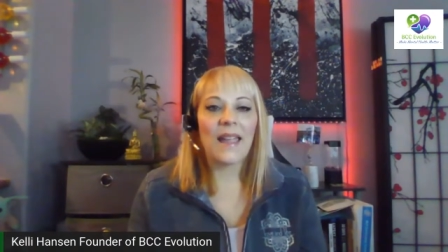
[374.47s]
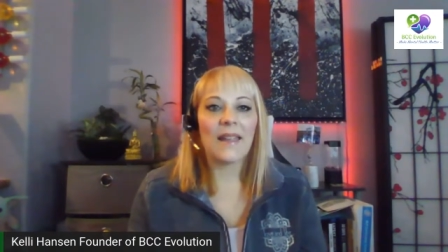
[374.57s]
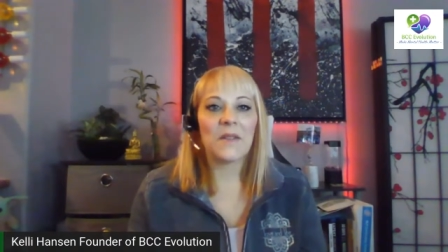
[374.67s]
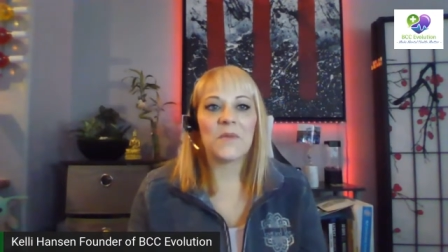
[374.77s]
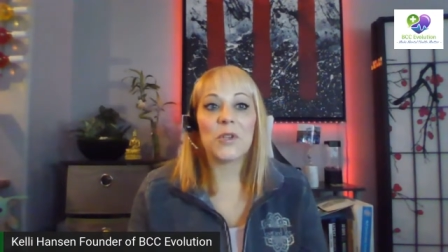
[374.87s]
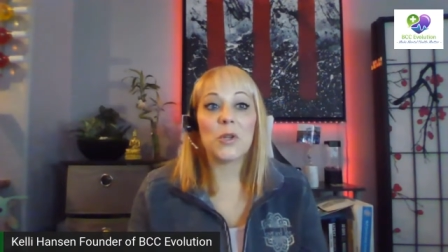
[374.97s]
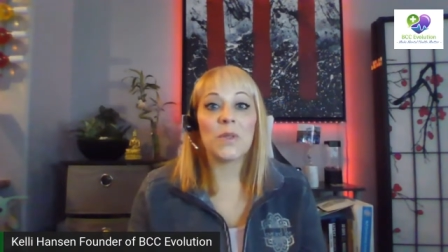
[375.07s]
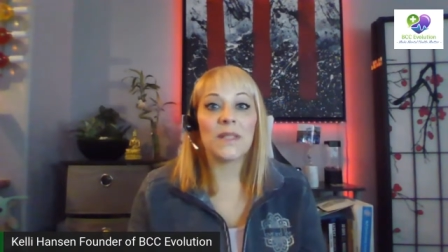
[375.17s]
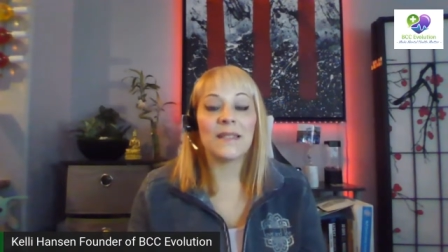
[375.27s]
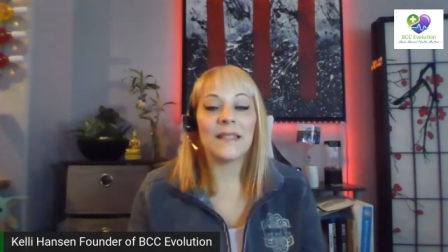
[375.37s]
I have
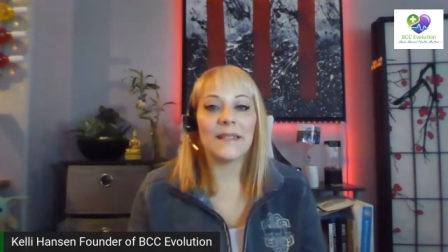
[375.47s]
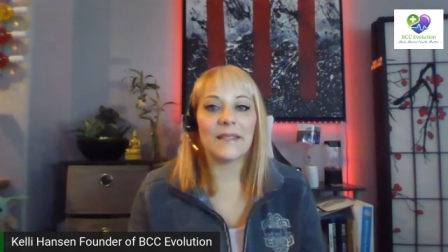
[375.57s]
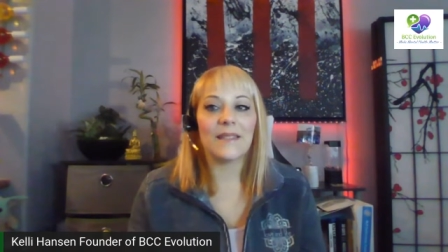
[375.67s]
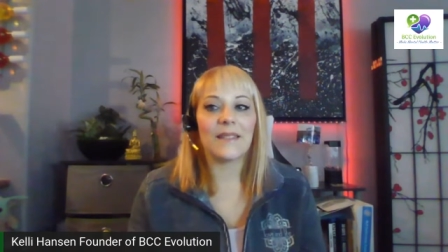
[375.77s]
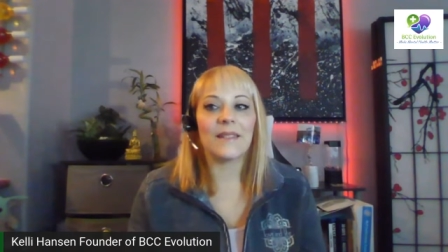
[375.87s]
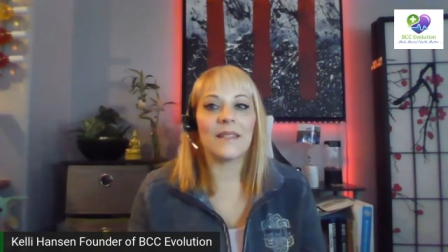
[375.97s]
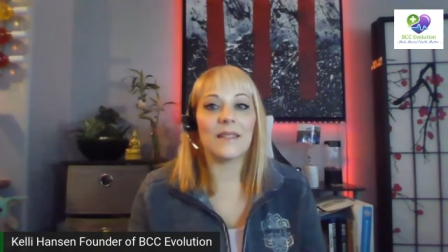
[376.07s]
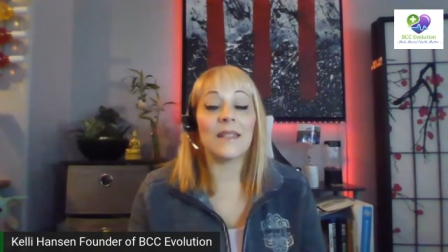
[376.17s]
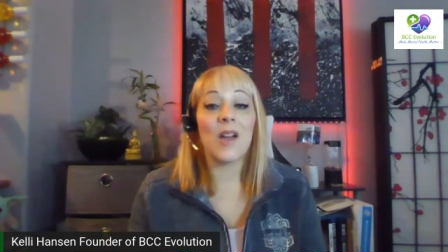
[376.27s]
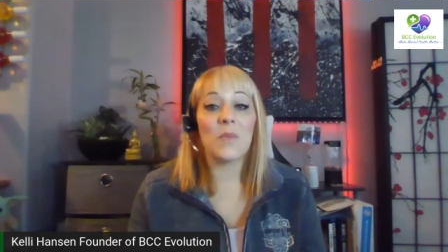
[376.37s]
chosen this
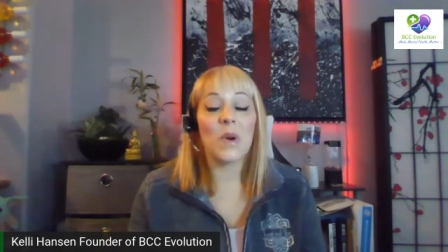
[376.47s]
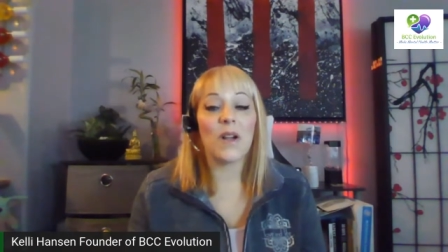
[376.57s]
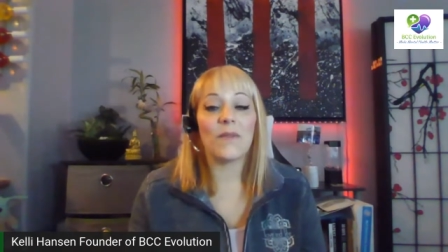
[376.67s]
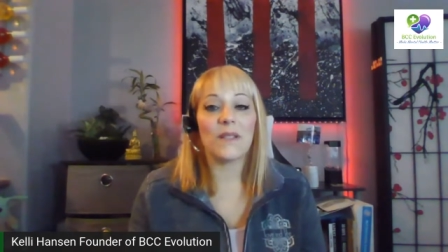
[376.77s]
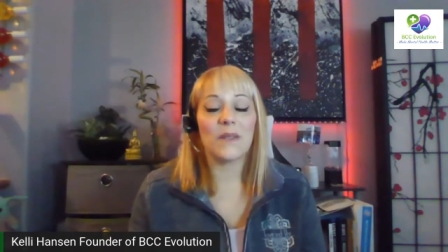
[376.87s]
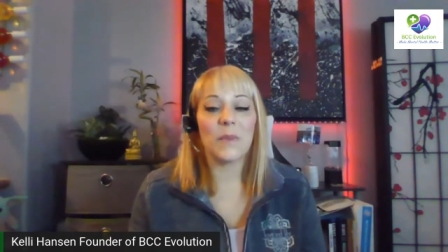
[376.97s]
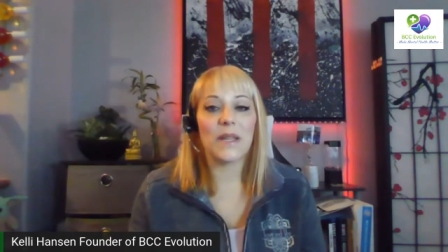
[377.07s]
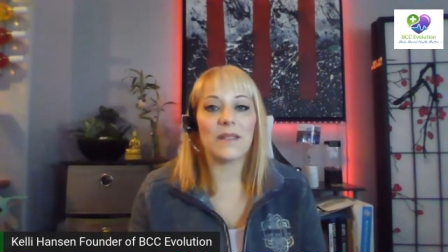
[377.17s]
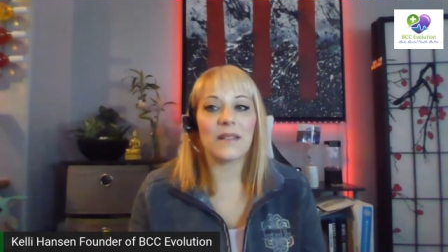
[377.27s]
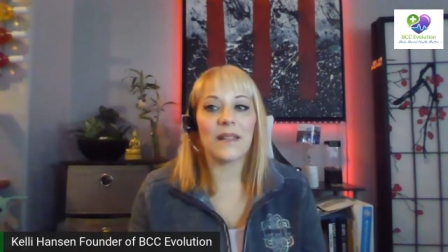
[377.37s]
nonprofit
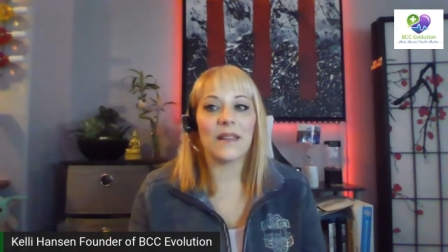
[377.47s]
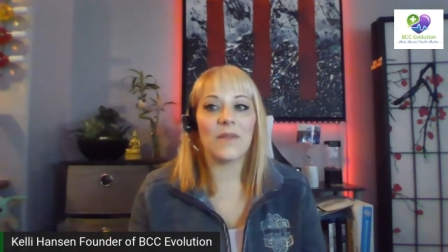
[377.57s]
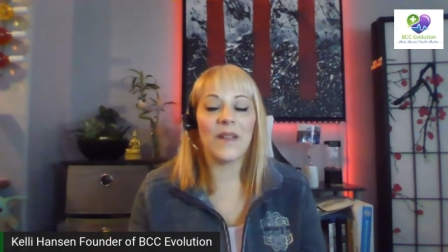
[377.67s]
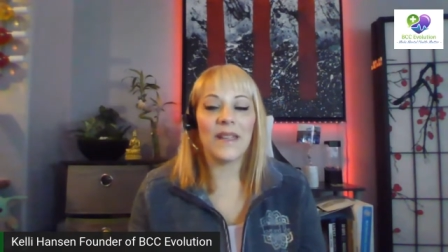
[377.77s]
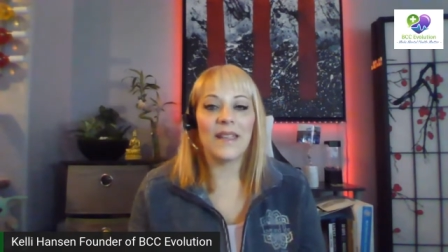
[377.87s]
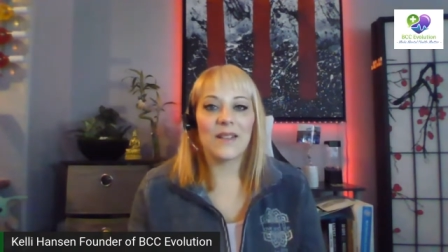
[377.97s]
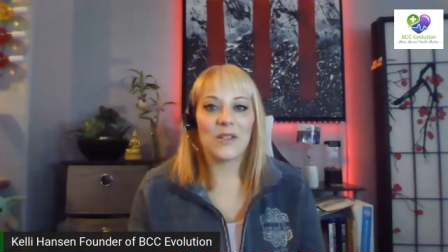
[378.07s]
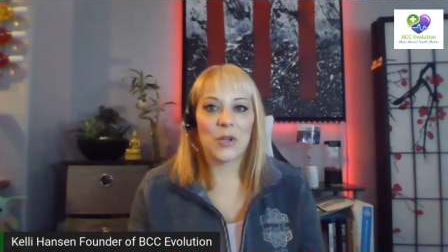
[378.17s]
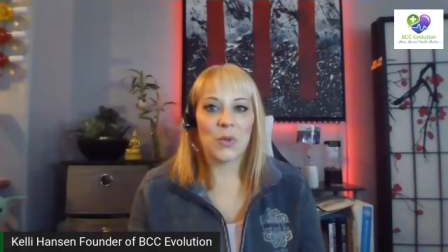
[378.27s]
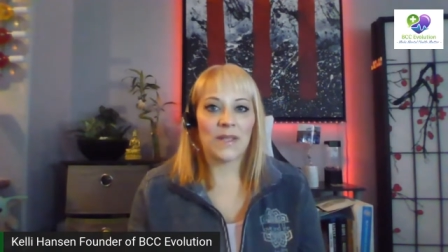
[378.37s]
space, and I have
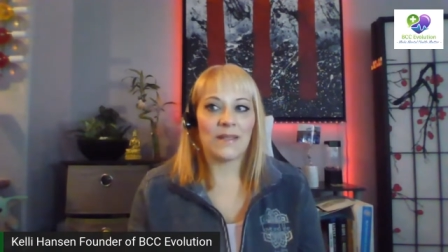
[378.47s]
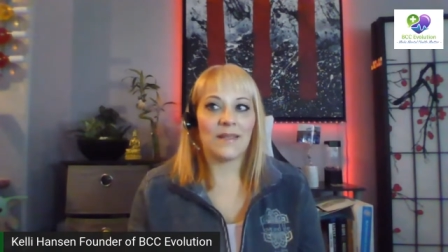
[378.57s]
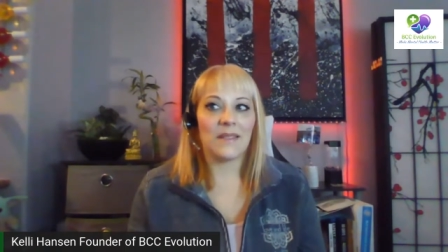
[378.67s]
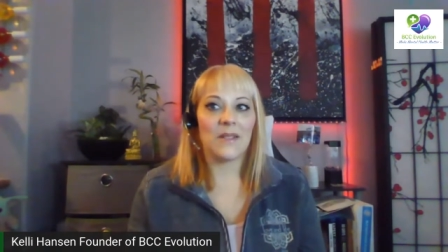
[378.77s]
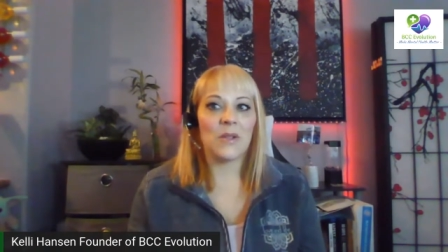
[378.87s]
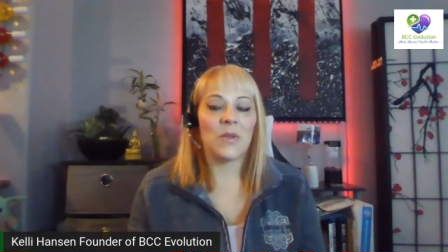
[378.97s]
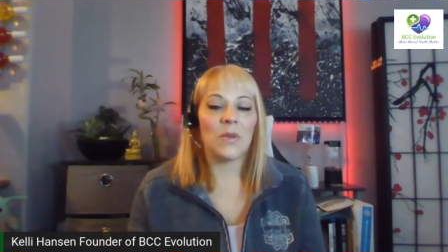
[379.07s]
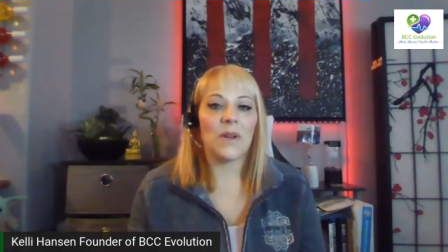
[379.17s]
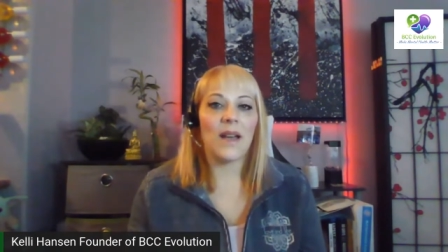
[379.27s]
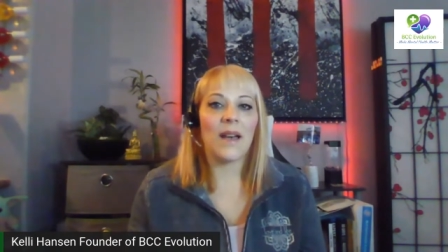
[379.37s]
chosen
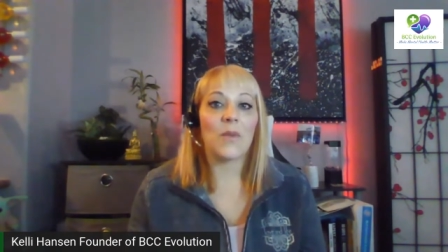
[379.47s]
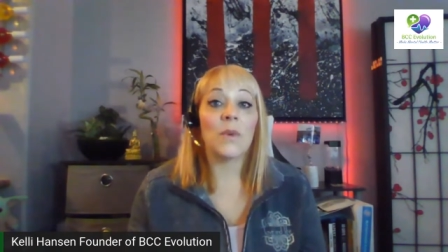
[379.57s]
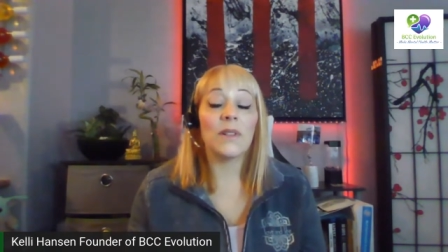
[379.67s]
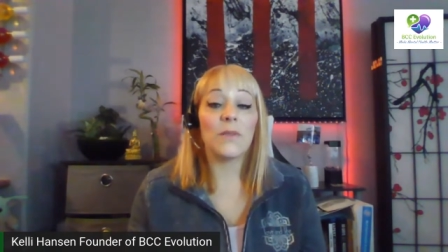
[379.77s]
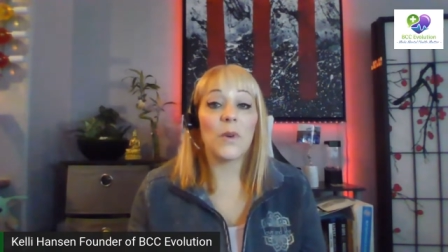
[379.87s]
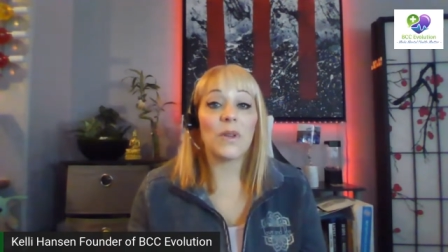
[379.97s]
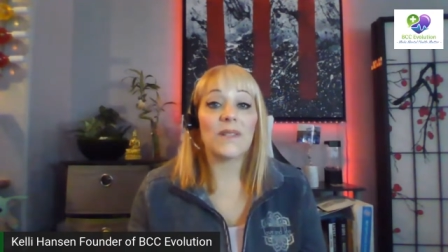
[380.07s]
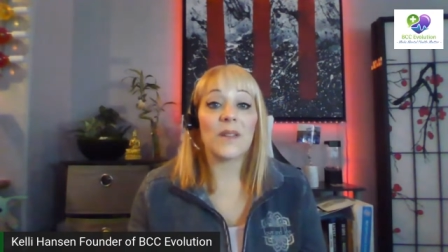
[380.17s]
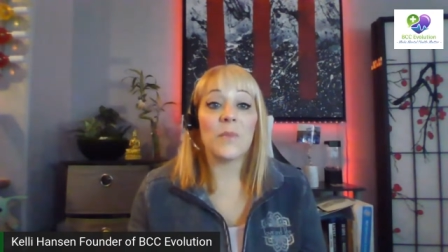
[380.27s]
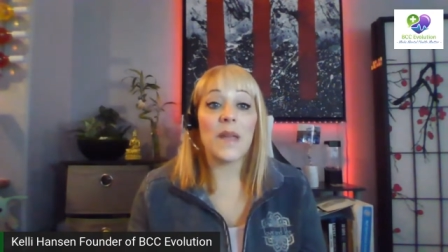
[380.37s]
to really
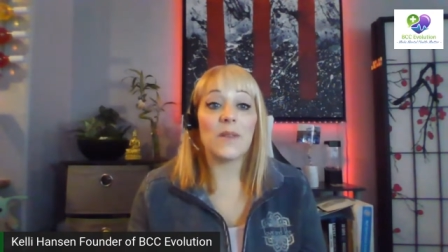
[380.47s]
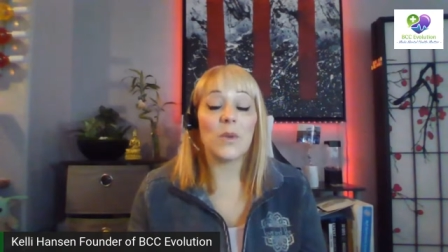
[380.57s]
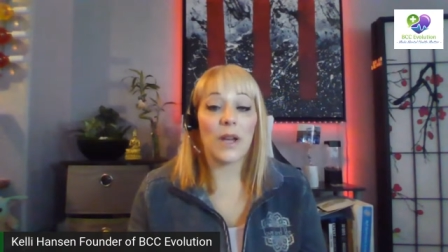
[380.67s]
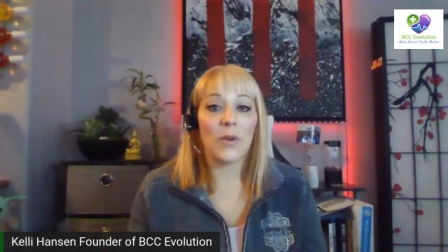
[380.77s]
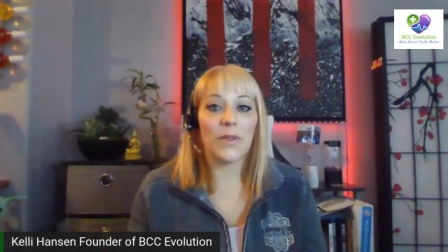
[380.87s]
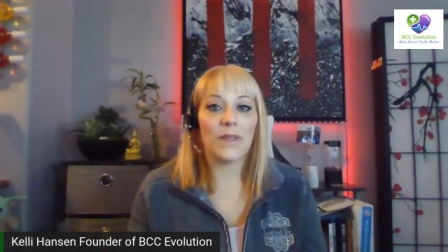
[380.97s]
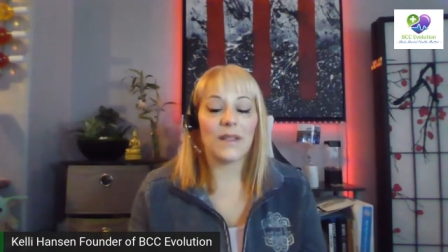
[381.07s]
focus on mental health.